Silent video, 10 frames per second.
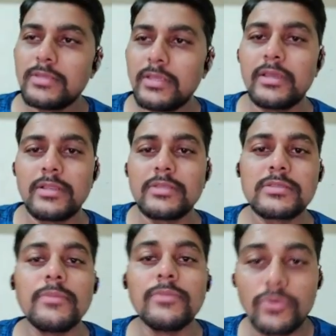here
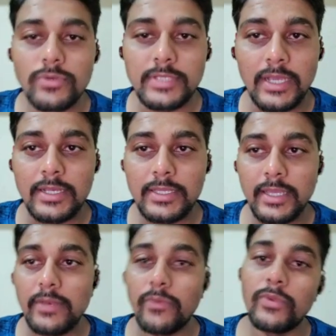some rules are
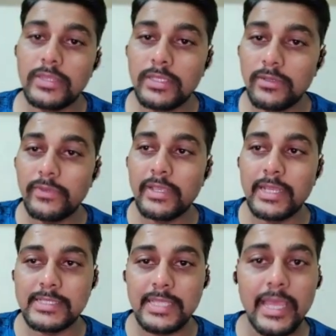there with, we
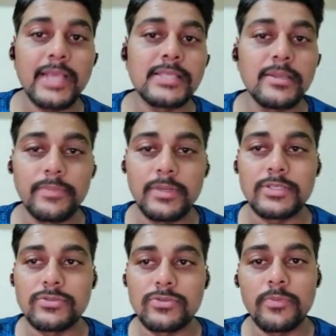can say, examples.
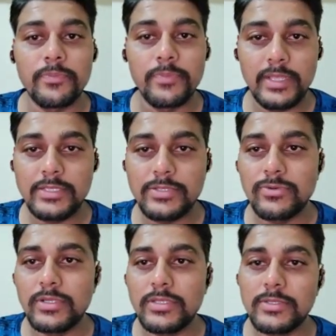So please
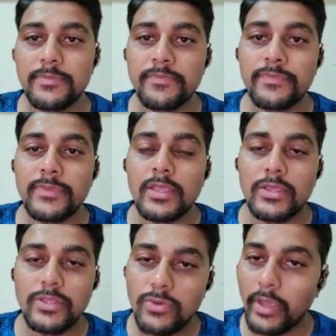students,
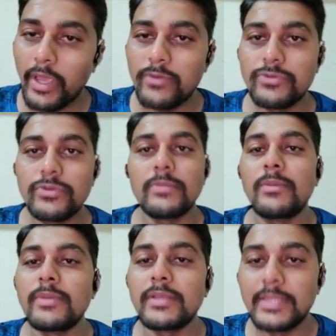you have to
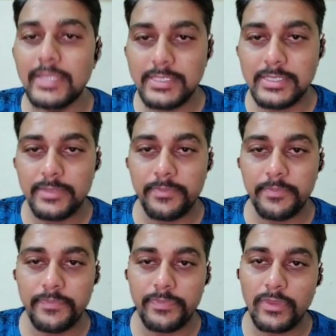remember this.
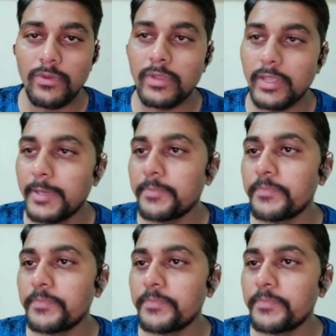Okay,